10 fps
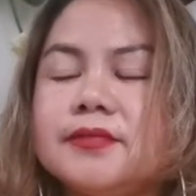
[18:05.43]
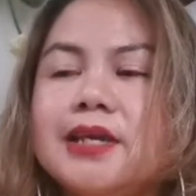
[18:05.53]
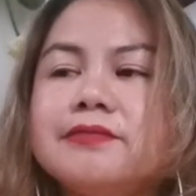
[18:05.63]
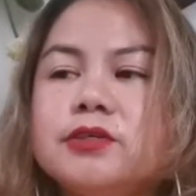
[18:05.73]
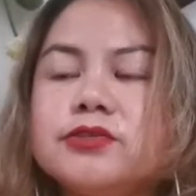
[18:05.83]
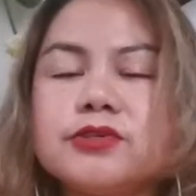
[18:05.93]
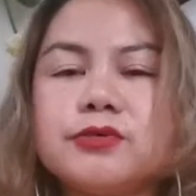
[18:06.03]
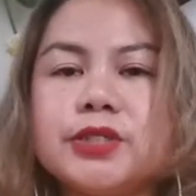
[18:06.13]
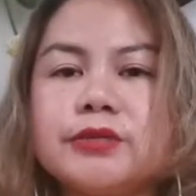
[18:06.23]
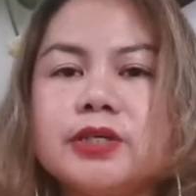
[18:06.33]
They have also
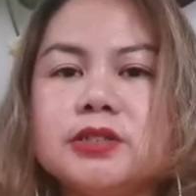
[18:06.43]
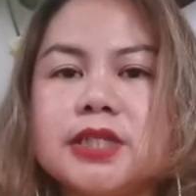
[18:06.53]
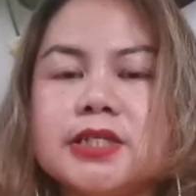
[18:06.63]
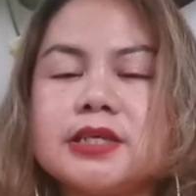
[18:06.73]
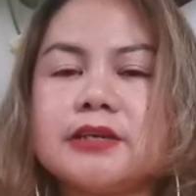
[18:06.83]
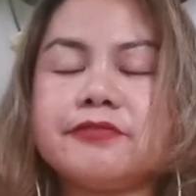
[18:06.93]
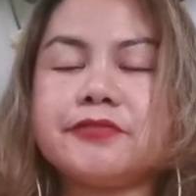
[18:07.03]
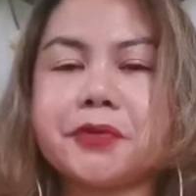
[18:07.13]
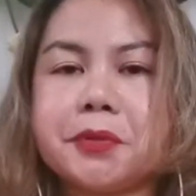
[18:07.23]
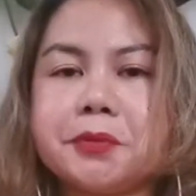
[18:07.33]
what they call, aside
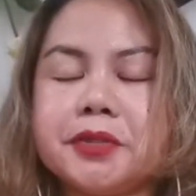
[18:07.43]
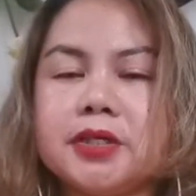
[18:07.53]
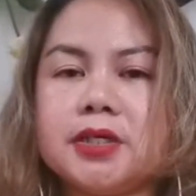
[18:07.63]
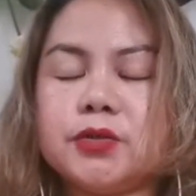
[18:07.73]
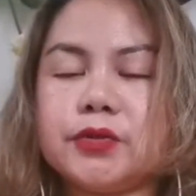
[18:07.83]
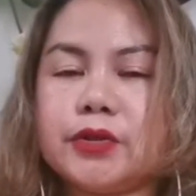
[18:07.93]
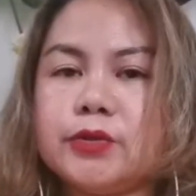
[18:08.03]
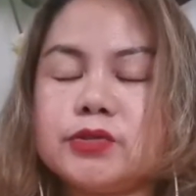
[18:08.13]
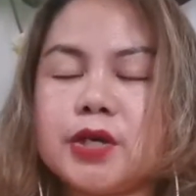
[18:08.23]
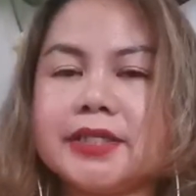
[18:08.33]
from
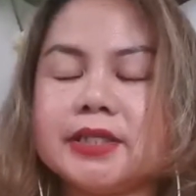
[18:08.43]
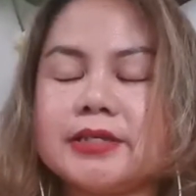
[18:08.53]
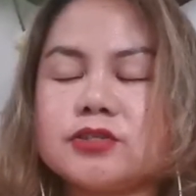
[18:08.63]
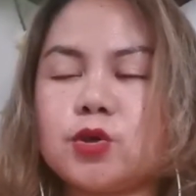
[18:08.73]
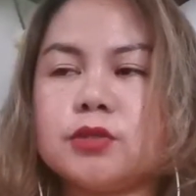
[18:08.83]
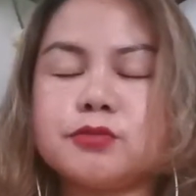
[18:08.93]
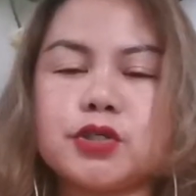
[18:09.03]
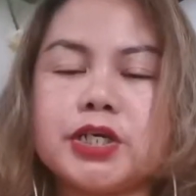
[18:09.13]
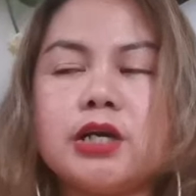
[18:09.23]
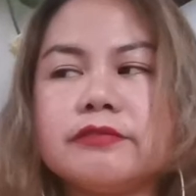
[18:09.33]
those architects'
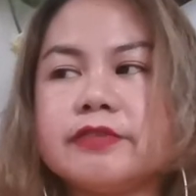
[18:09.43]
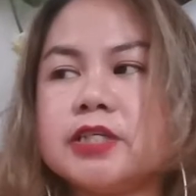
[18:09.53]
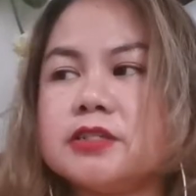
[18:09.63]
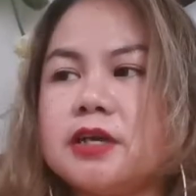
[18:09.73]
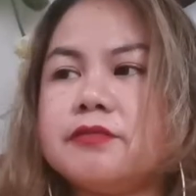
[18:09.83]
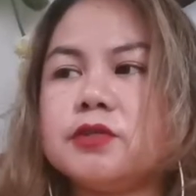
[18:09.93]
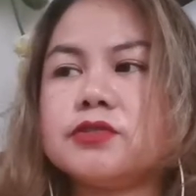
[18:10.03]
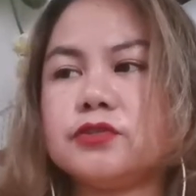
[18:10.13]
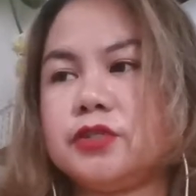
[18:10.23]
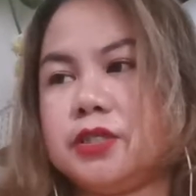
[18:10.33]
sculpture carvings, they have
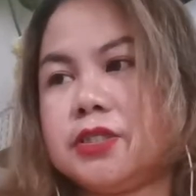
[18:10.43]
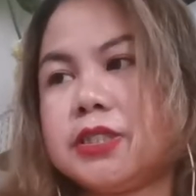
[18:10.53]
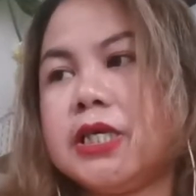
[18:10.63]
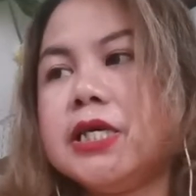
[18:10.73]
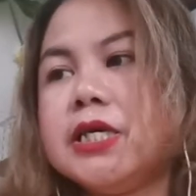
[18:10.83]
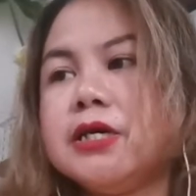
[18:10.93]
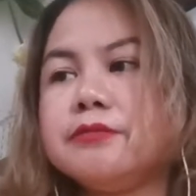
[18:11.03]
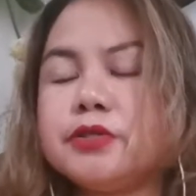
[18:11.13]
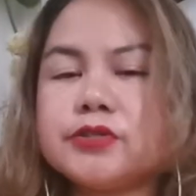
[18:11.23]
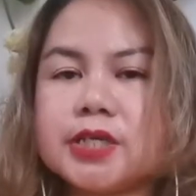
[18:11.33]
also this
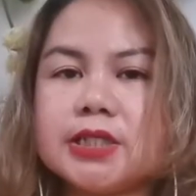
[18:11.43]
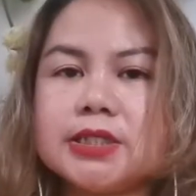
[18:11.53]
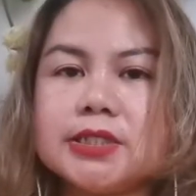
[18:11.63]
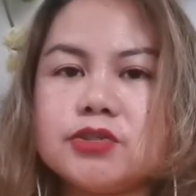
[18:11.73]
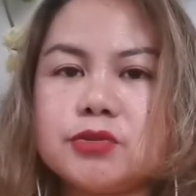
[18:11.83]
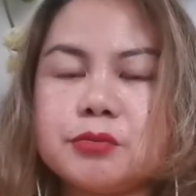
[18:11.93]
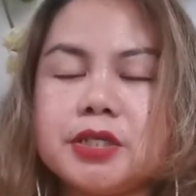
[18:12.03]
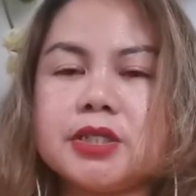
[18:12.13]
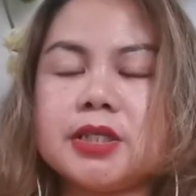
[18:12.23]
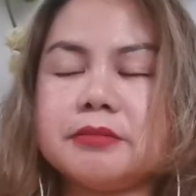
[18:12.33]
musical
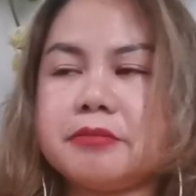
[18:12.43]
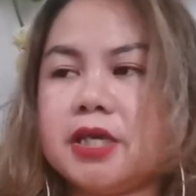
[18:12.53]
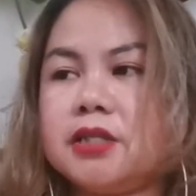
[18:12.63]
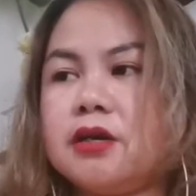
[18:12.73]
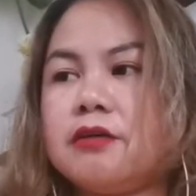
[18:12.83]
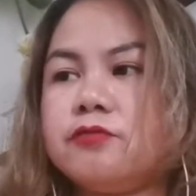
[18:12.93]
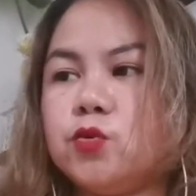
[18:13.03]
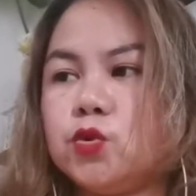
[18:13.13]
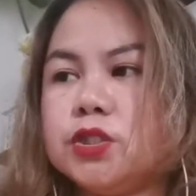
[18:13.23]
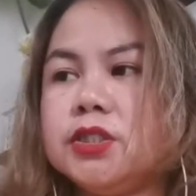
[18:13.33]
instrument that made of
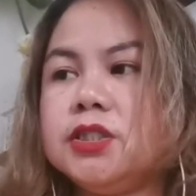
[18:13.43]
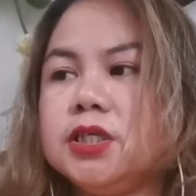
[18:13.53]
wood,